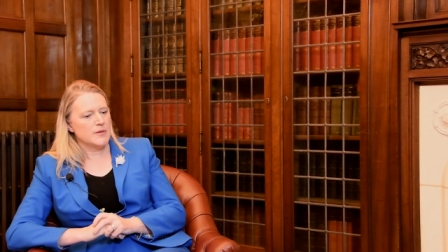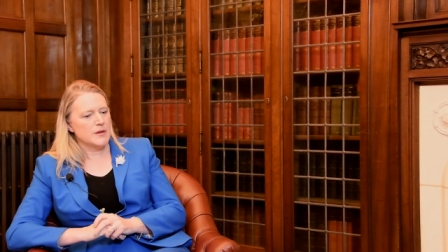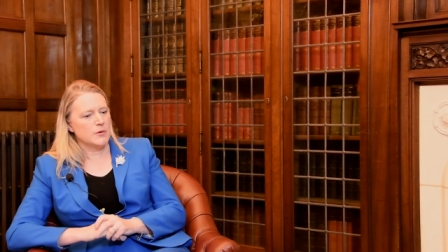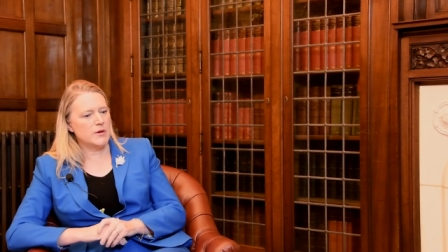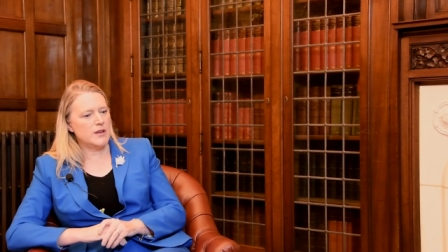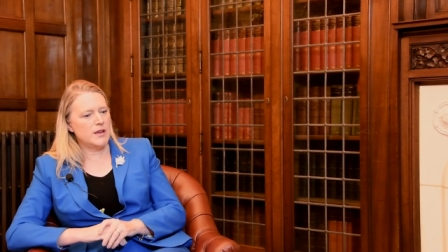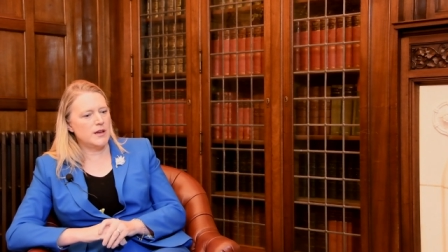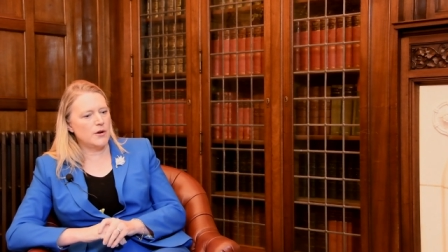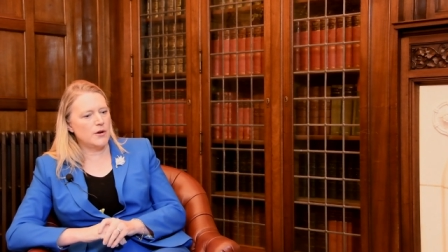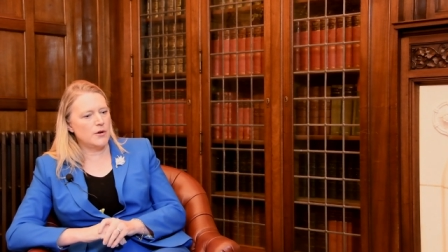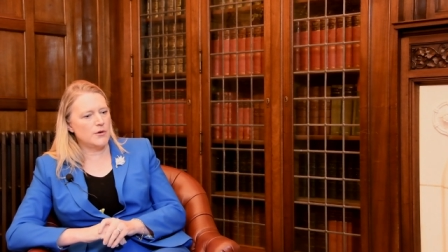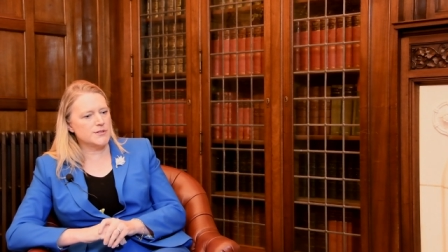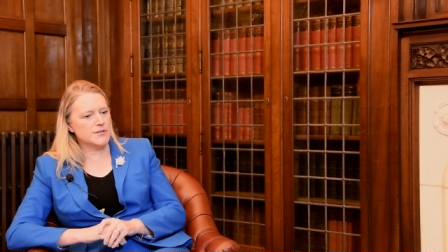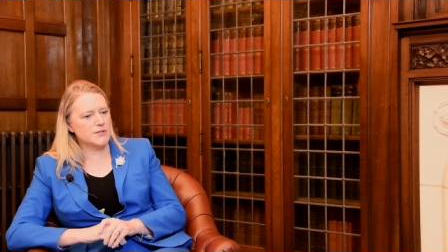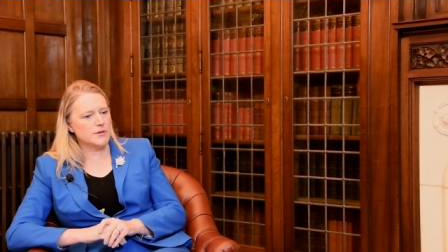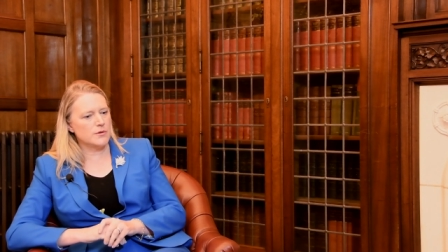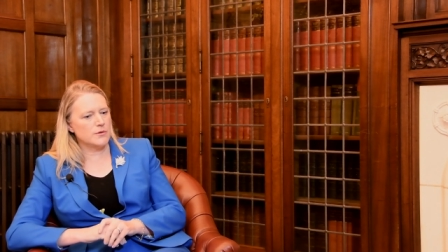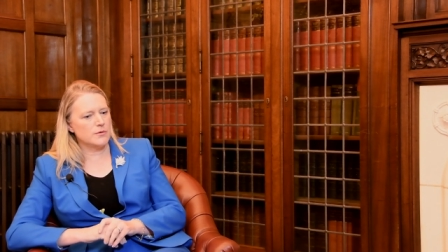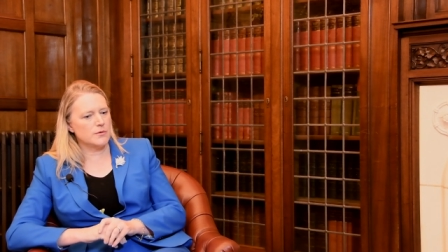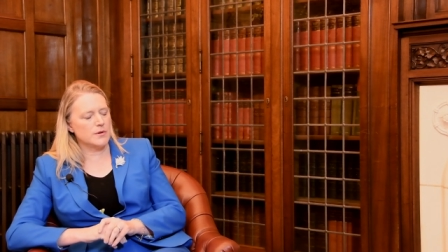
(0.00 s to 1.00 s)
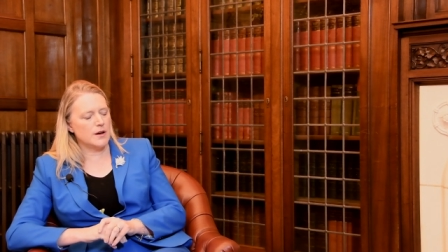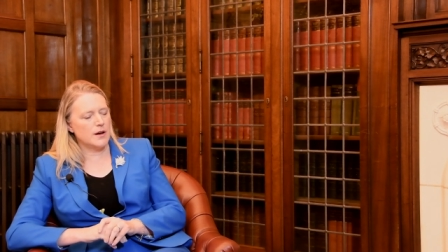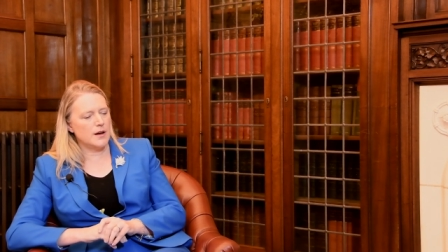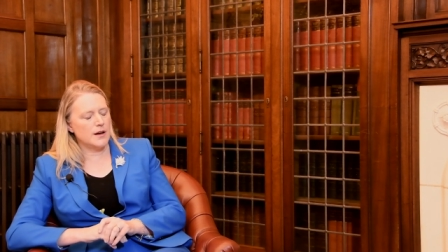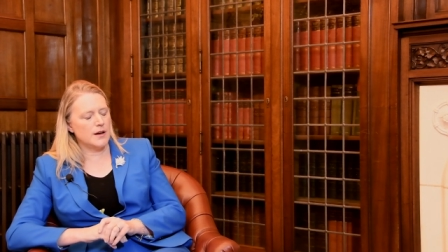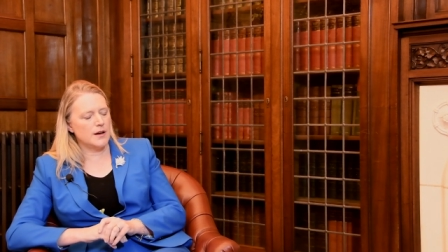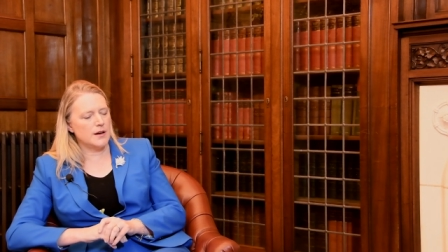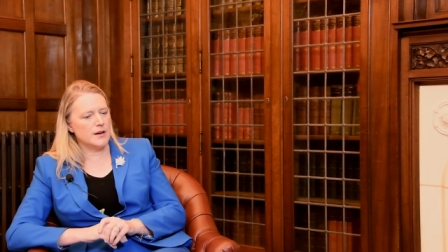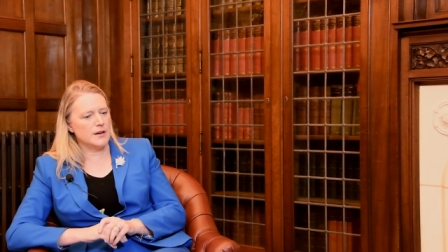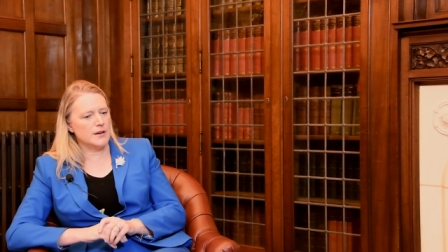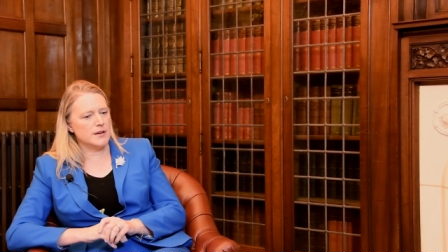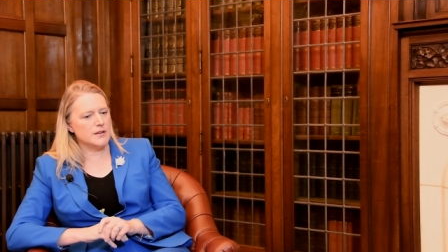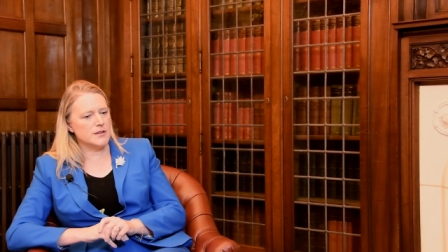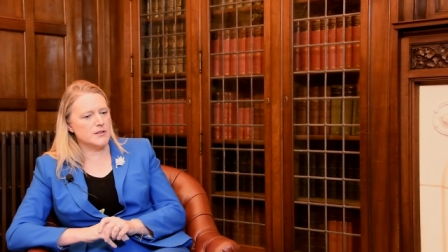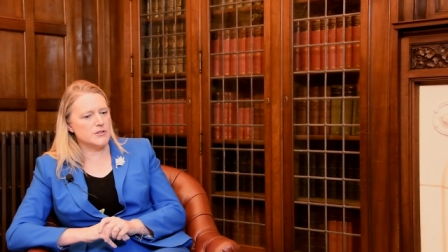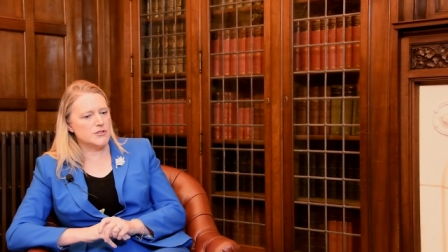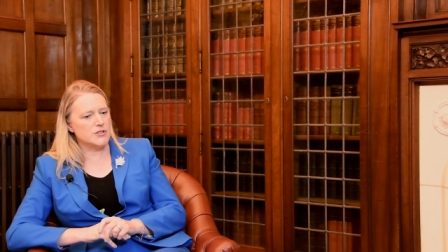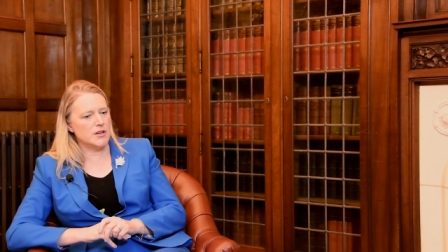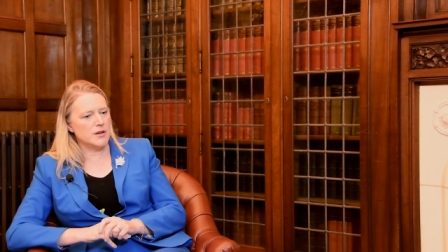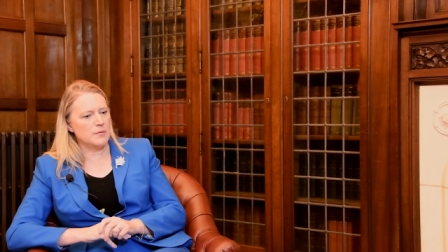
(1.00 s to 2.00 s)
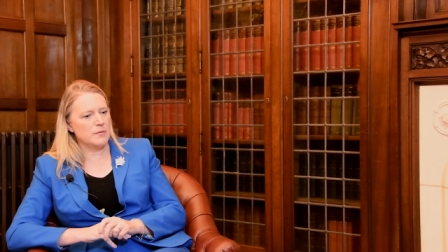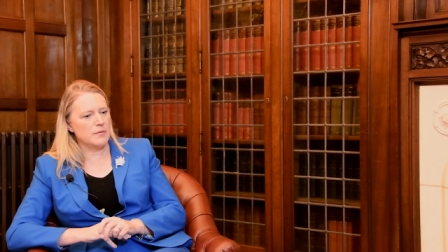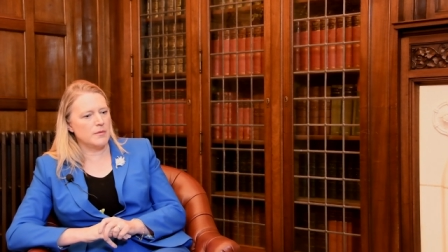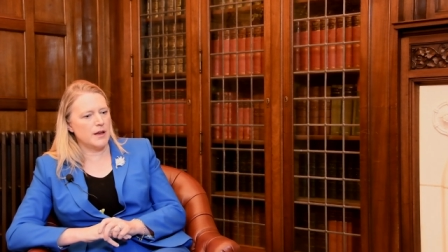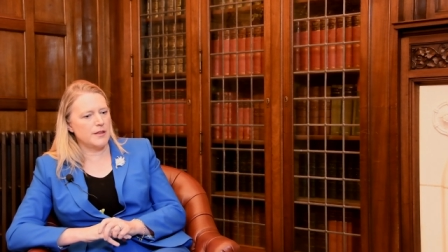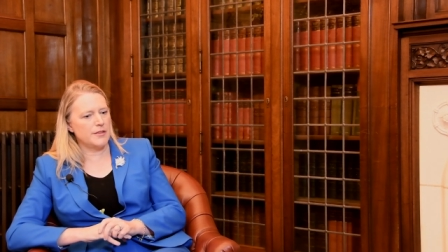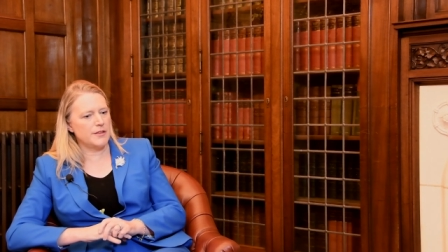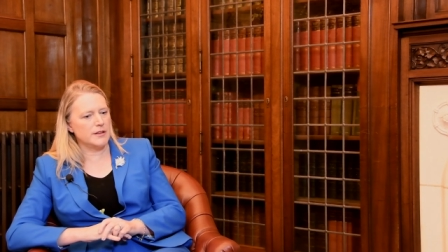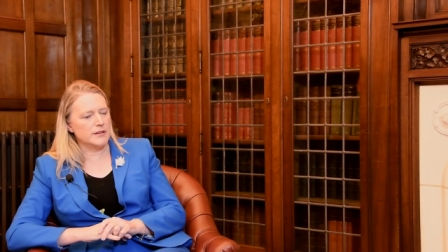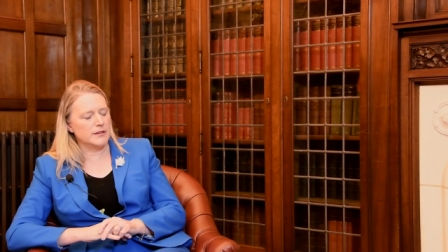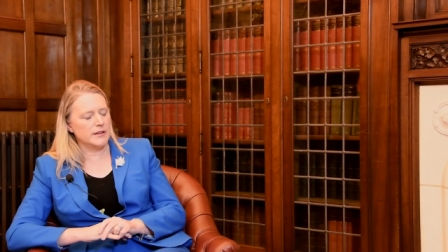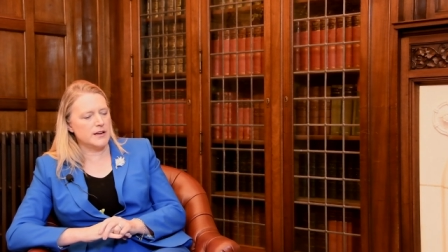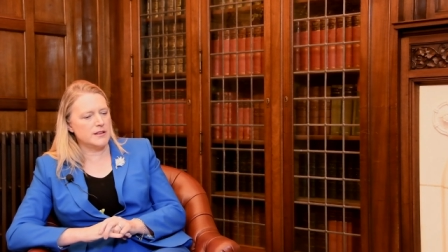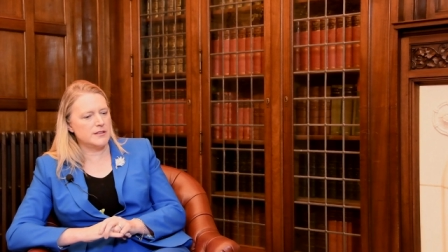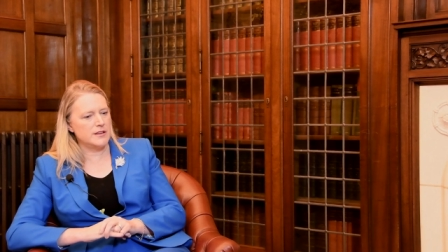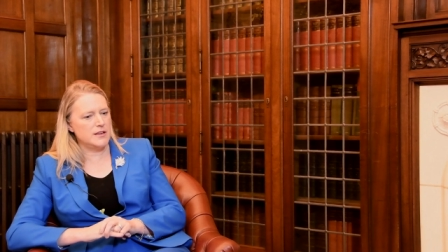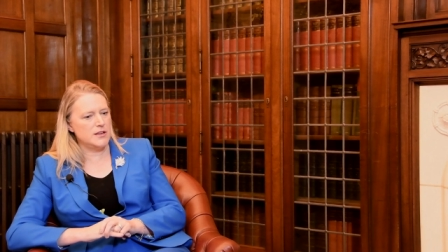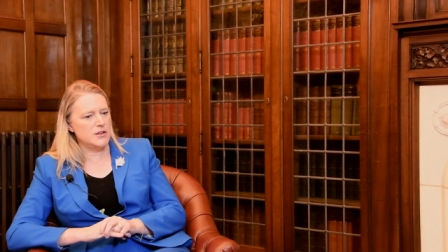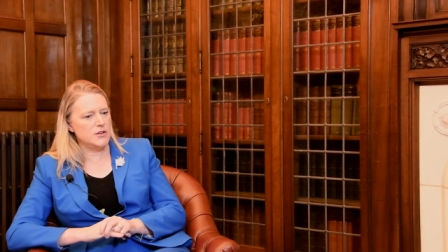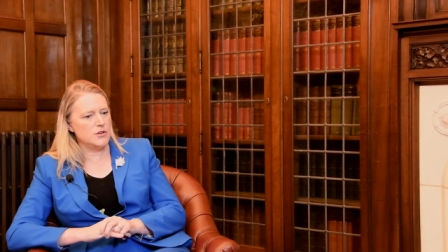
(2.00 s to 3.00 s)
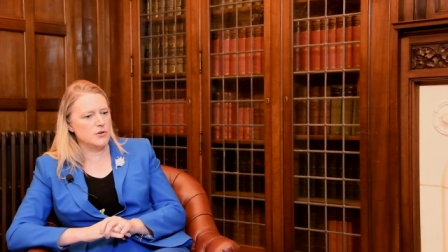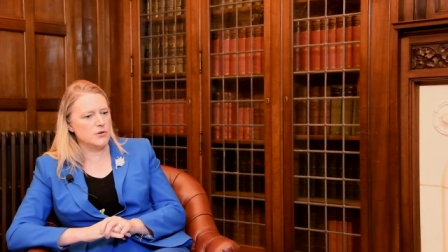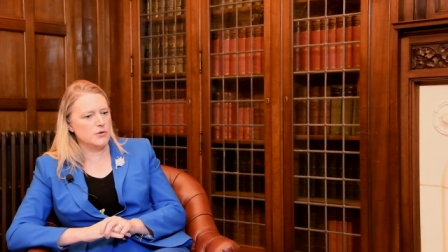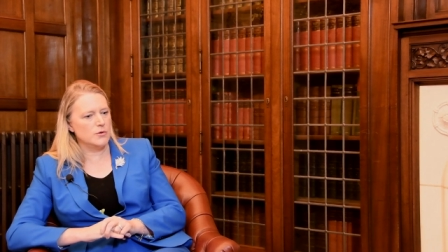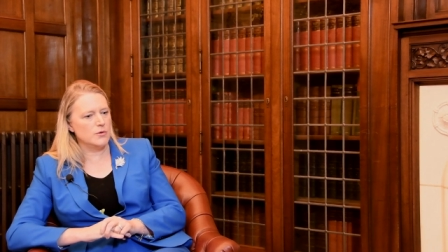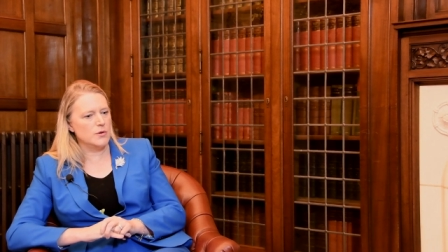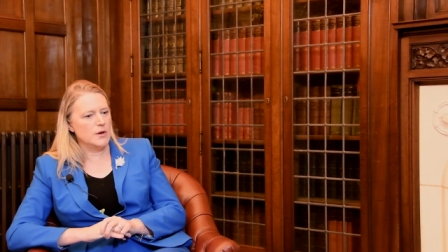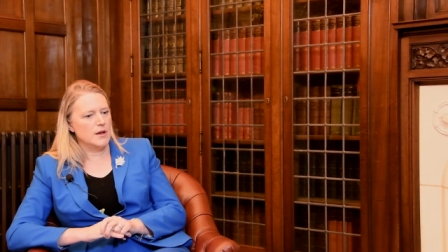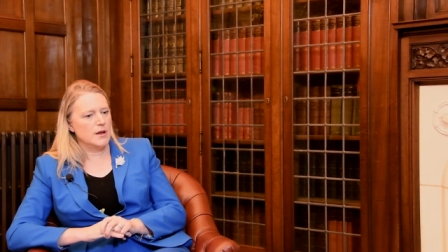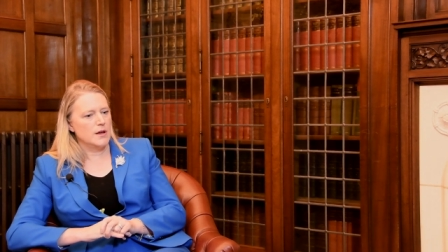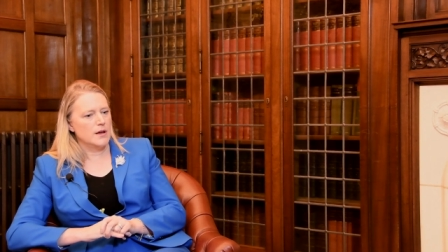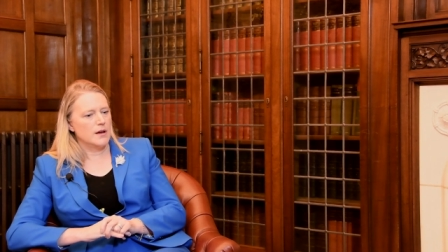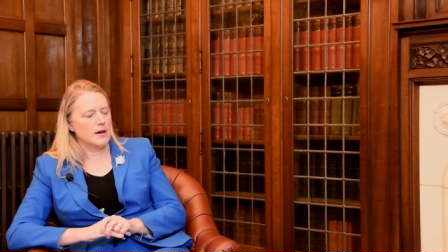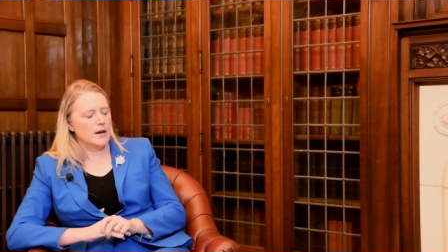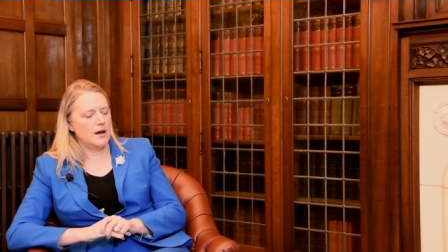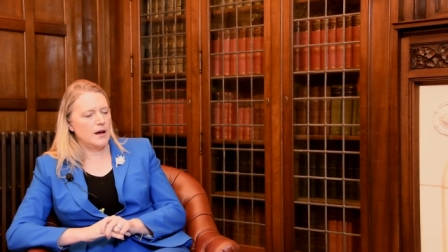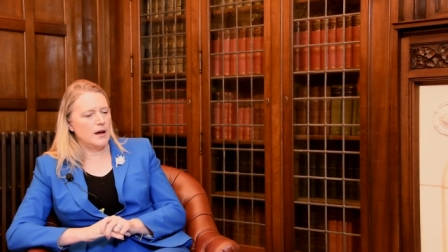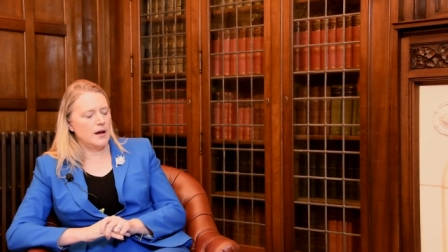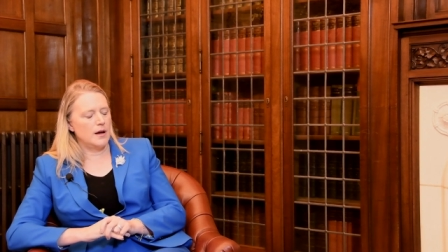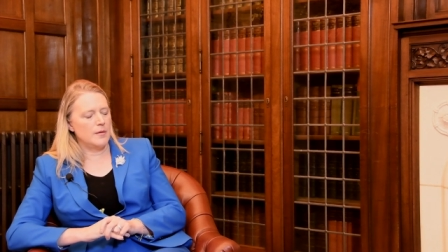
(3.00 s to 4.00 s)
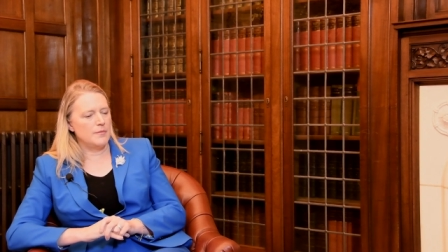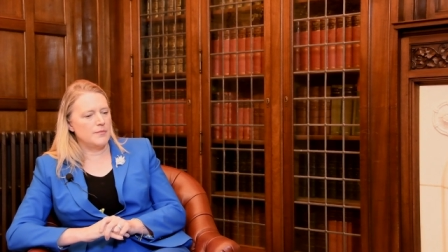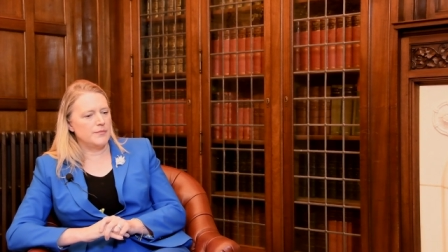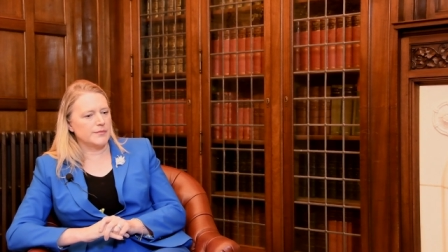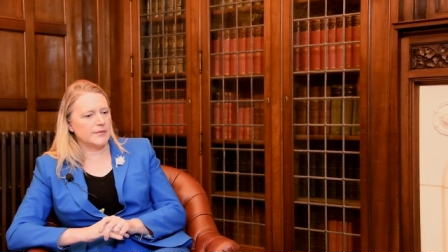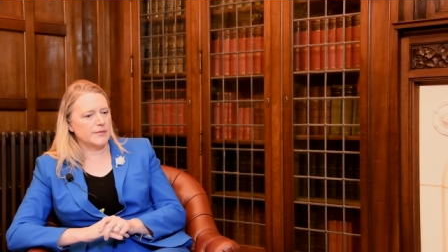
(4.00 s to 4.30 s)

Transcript: We had also, uh, Jim, I think, like the EU, um,